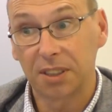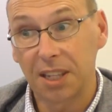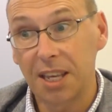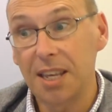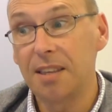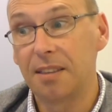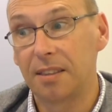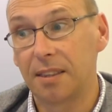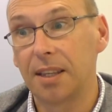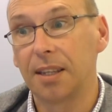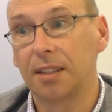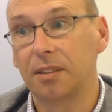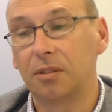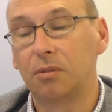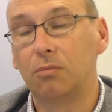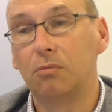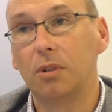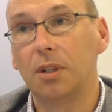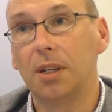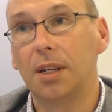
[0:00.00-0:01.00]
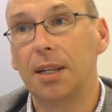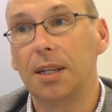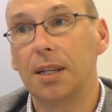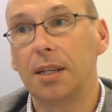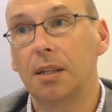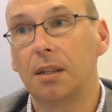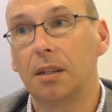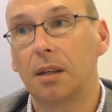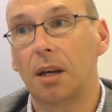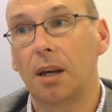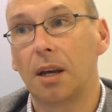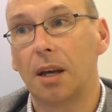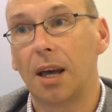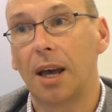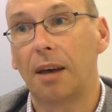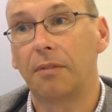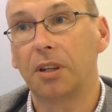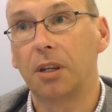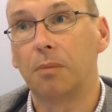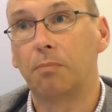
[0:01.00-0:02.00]
key thing is really
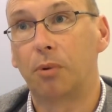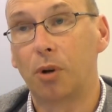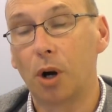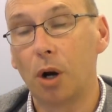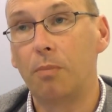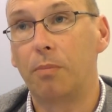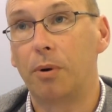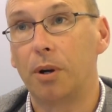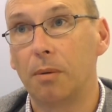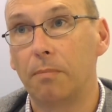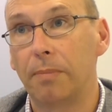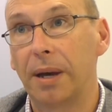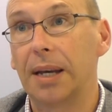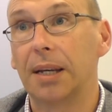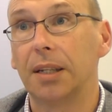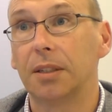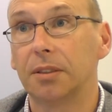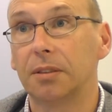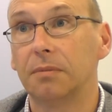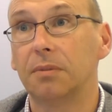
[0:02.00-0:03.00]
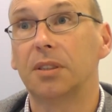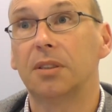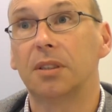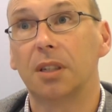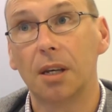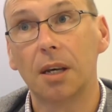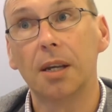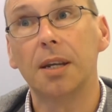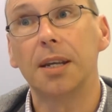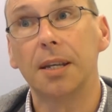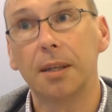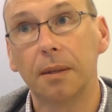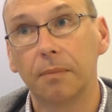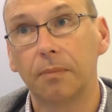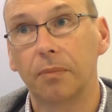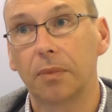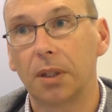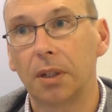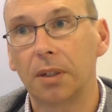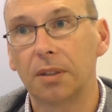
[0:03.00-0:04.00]
having appropriate powers of attorney.
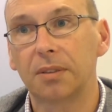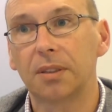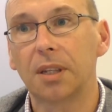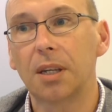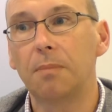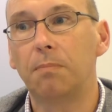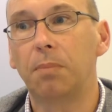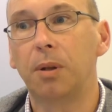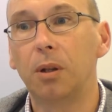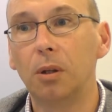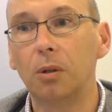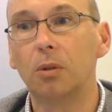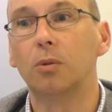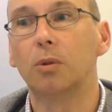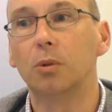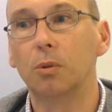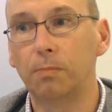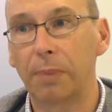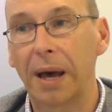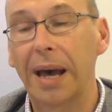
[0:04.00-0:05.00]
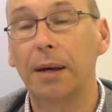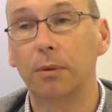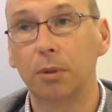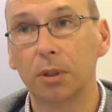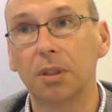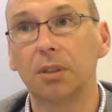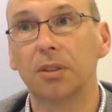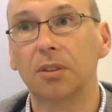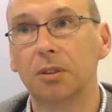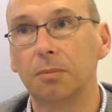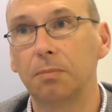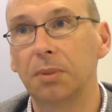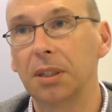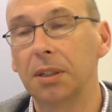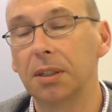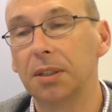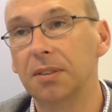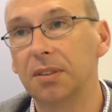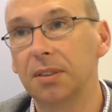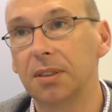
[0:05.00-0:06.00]
And I say plural powers
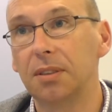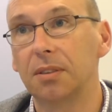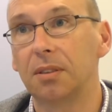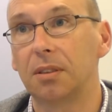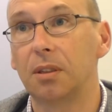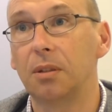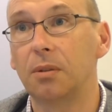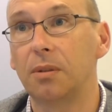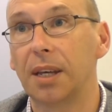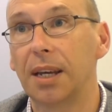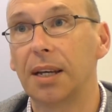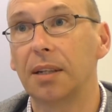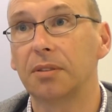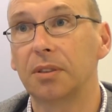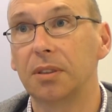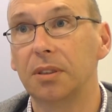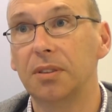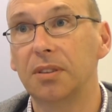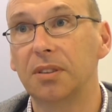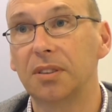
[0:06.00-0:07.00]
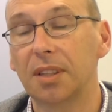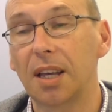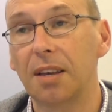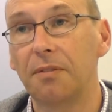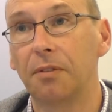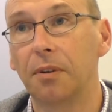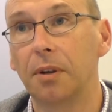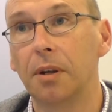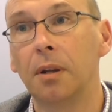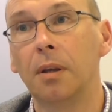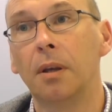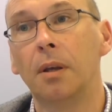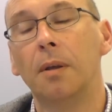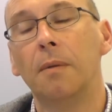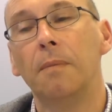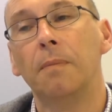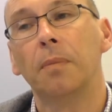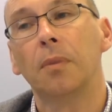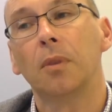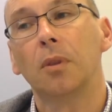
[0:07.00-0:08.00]
because since 2007
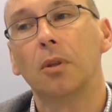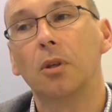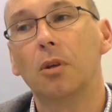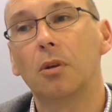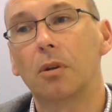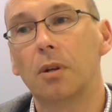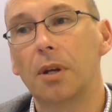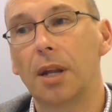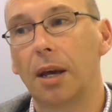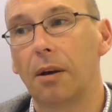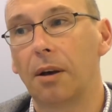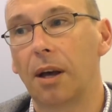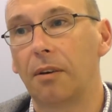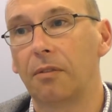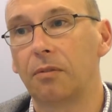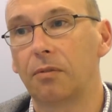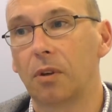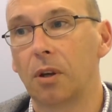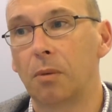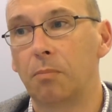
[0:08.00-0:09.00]
you can now have a